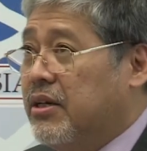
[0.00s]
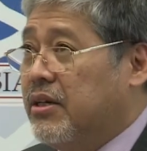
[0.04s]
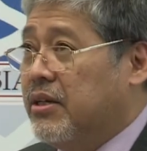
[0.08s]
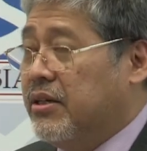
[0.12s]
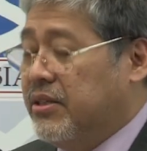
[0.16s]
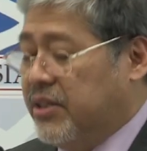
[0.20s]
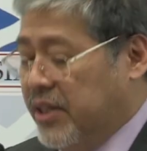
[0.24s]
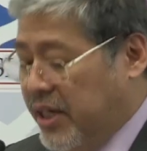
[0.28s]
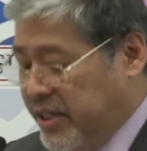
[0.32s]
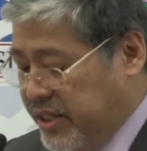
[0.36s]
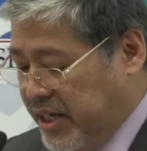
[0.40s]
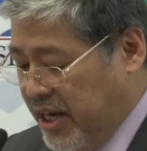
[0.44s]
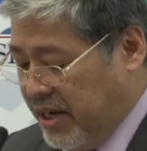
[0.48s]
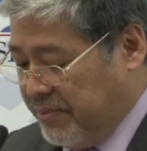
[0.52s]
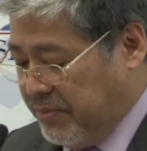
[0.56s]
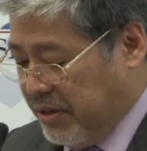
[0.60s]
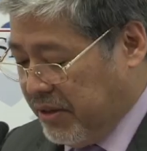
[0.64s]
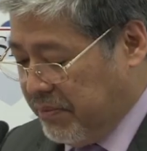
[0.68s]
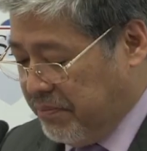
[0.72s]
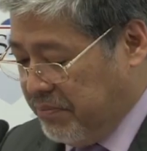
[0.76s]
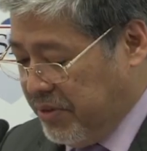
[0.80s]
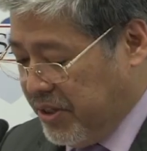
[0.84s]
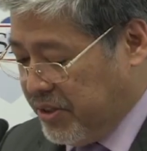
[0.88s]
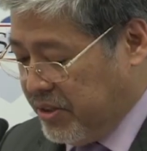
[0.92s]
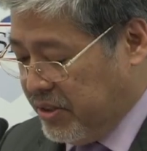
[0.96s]

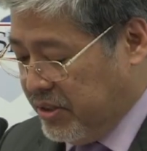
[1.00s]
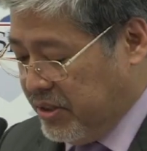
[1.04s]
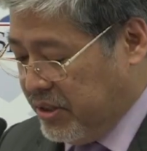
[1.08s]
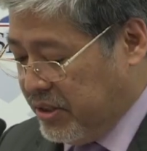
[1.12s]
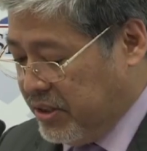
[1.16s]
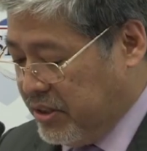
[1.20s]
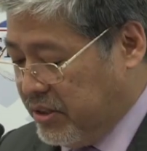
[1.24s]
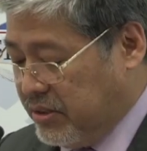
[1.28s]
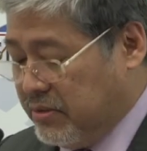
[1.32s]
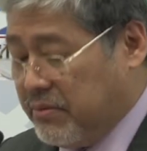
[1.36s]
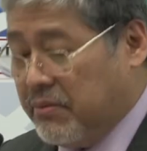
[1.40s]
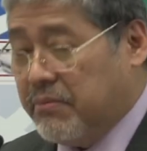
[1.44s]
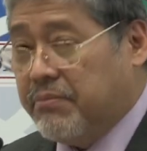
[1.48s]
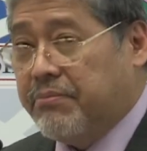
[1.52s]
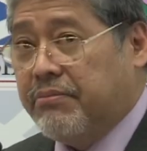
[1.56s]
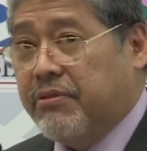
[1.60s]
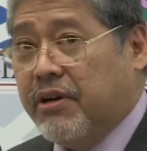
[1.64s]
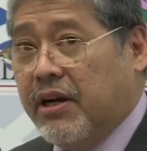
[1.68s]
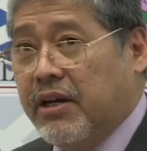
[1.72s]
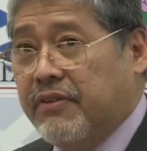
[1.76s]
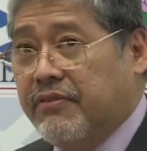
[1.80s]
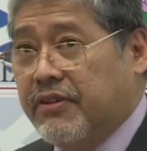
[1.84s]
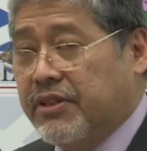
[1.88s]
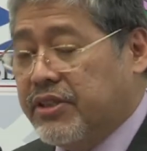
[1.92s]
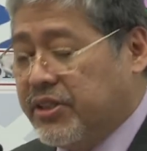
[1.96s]
dynamic business,
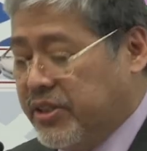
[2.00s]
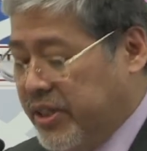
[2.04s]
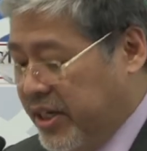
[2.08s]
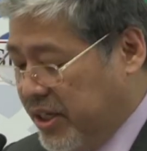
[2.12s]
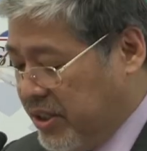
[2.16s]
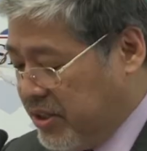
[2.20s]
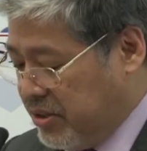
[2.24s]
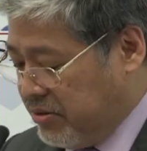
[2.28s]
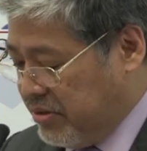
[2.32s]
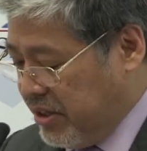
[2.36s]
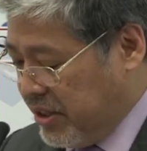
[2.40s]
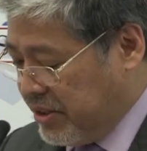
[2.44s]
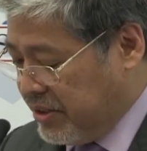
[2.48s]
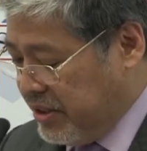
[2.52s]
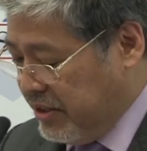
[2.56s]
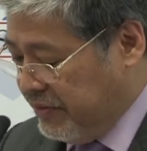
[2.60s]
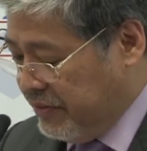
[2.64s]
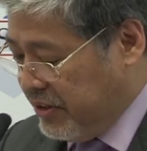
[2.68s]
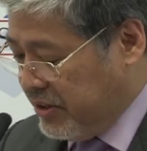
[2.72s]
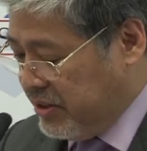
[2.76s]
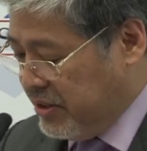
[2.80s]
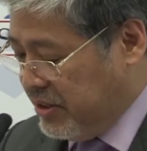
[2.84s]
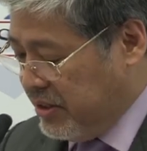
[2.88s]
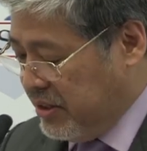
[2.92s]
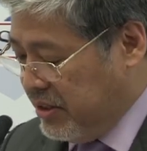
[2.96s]
private sector
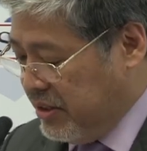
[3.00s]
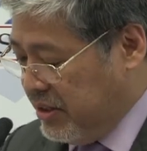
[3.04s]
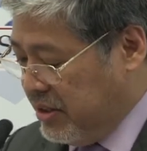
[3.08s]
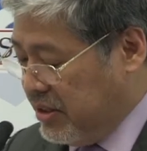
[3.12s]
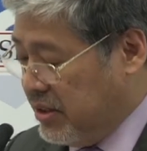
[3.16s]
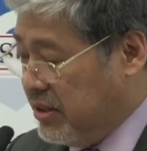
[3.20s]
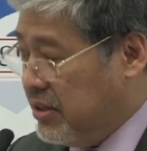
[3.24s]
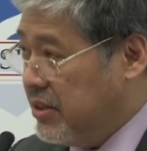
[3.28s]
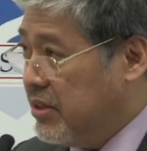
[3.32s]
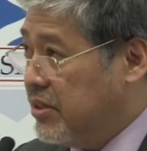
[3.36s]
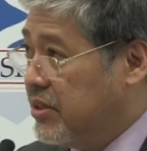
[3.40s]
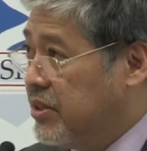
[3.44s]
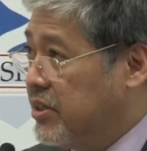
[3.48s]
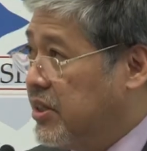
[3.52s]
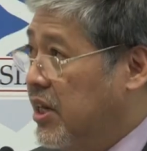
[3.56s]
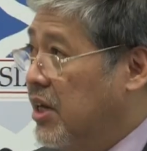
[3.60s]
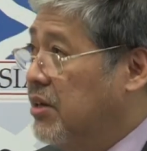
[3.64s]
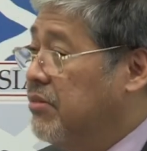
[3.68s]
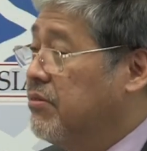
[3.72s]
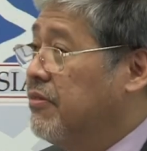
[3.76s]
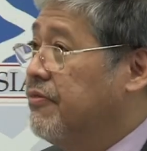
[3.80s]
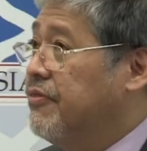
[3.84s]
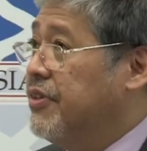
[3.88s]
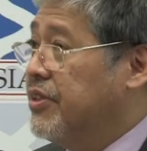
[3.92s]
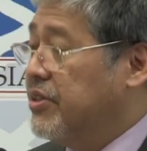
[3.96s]
activity,
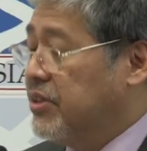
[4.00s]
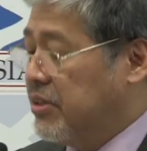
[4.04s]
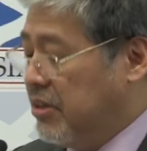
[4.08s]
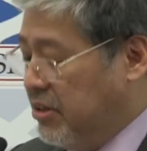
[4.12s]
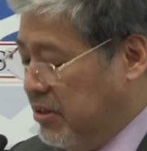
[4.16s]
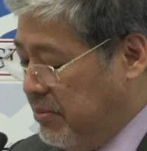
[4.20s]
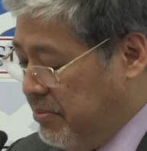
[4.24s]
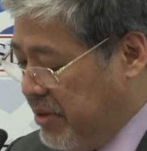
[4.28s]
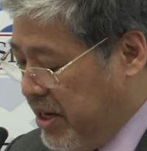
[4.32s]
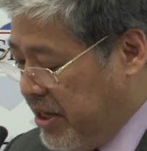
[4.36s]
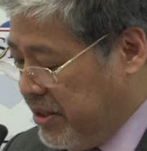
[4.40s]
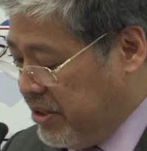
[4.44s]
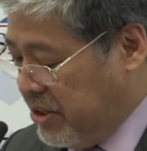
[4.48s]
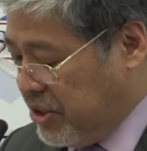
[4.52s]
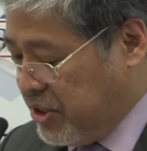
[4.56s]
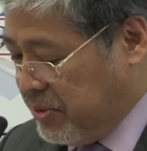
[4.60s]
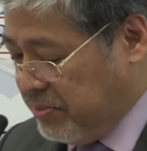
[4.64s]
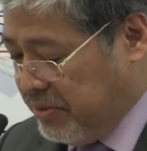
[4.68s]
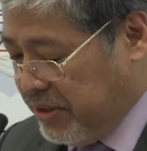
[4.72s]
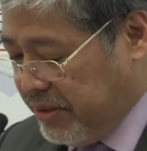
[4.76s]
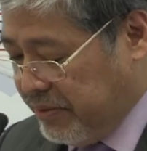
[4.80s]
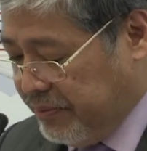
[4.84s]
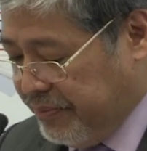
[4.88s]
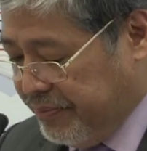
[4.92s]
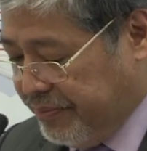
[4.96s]
sound fiscal
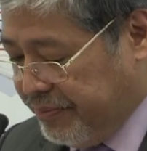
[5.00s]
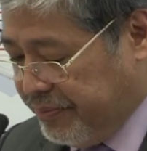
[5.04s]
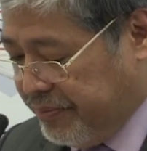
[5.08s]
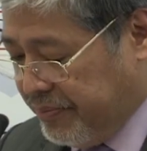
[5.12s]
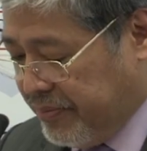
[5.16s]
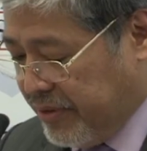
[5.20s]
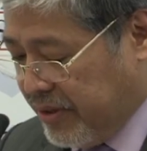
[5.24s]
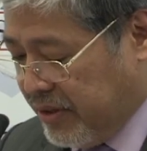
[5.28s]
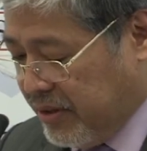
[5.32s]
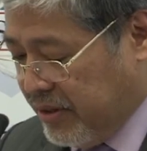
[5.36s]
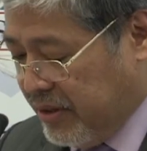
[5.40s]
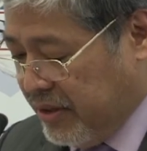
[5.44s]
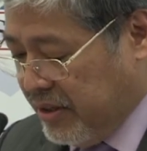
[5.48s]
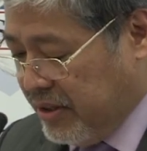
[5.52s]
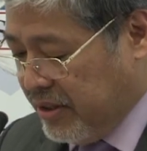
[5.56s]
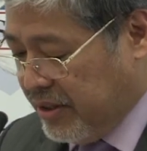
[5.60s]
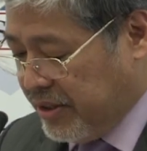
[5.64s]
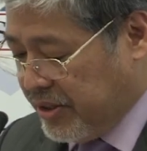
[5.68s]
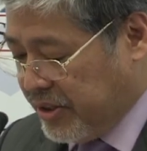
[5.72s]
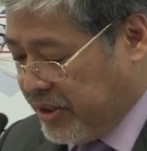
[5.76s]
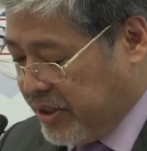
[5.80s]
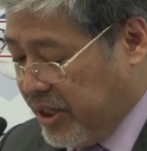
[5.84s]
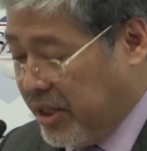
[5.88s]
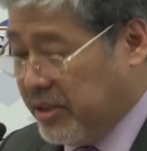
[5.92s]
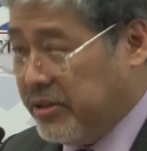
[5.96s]
management,
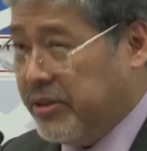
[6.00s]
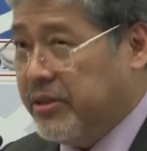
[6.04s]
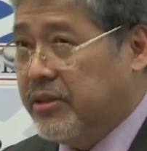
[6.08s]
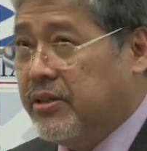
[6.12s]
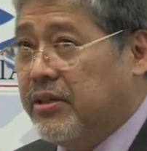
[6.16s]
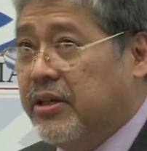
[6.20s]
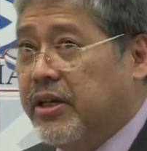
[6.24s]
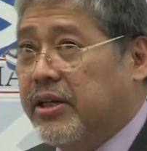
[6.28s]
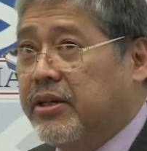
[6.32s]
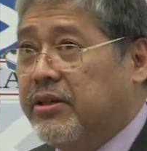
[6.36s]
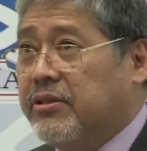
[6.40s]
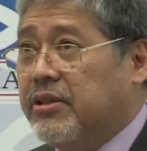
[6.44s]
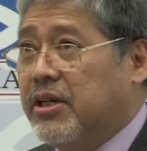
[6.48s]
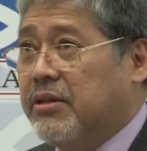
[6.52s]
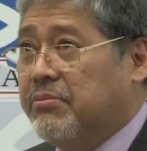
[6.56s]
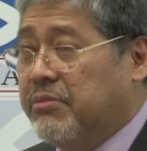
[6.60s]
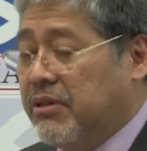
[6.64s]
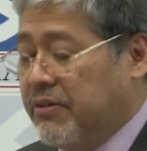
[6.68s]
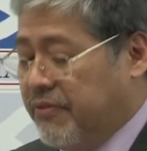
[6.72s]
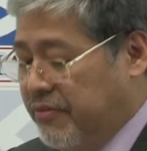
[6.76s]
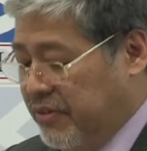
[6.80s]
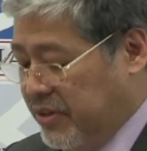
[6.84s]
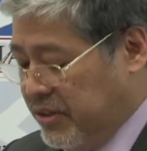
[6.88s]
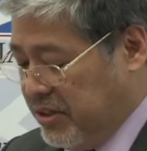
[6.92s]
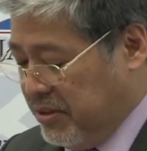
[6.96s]
solid economic
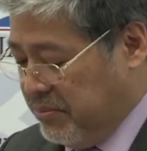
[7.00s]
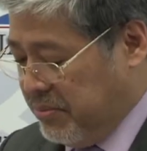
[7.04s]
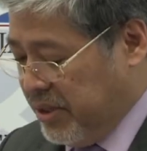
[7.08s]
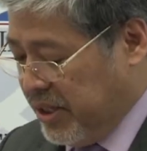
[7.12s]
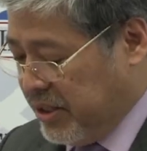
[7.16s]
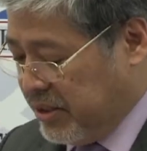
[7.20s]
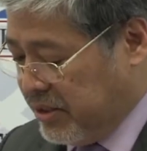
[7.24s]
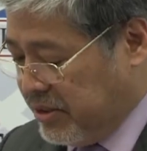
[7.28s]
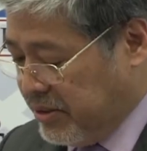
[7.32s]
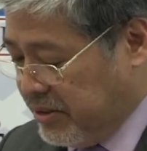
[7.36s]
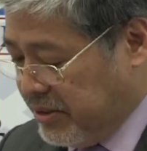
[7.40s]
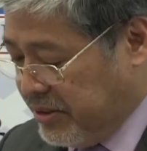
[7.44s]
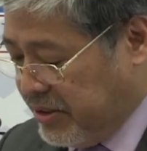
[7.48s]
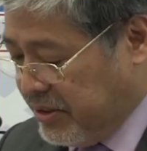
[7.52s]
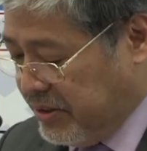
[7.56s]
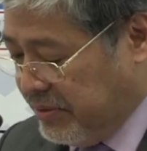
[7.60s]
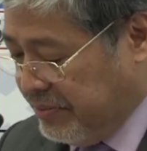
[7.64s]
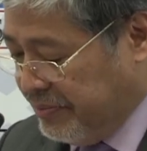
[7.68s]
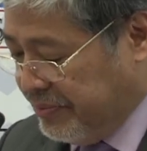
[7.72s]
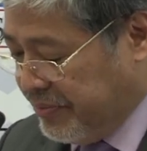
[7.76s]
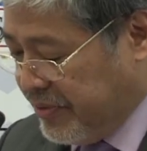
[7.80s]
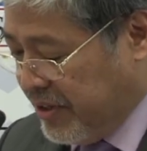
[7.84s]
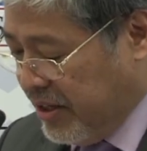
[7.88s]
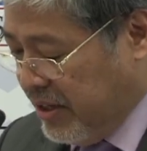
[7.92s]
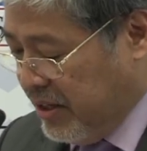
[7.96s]
fundamentals,
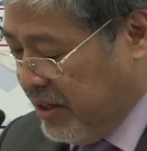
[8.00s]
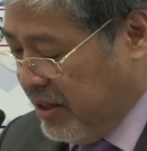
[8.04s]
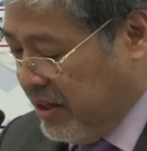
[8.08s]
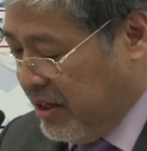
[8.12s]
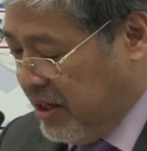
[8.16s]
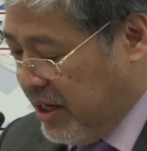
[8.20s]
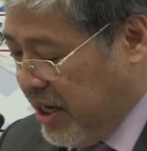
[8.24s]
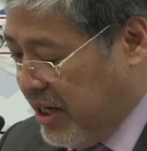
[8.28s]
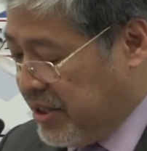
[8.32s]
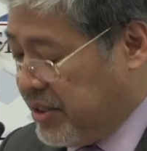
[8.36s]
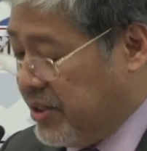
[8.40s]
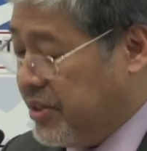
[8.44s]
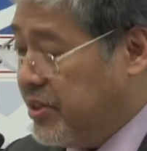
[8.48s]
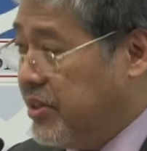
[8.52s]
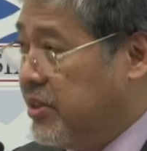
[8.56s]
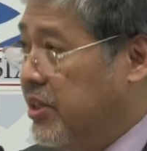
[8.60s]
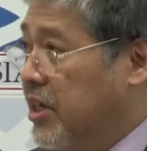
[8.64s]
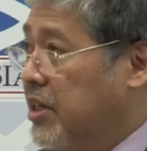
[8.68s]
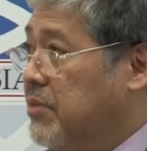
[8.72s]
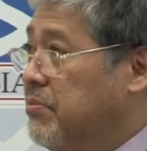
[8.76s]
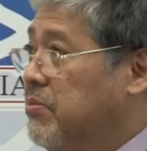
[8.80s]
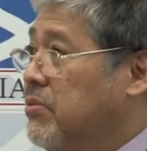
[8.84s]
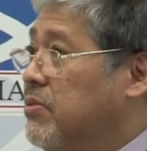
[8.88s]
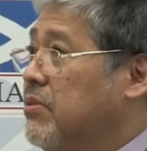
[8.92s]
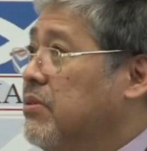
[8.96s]
and a
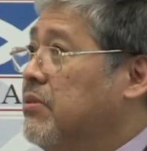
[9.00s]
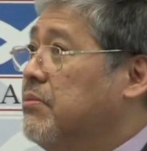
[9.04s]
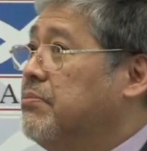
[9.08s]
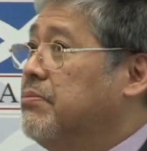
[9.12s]
stable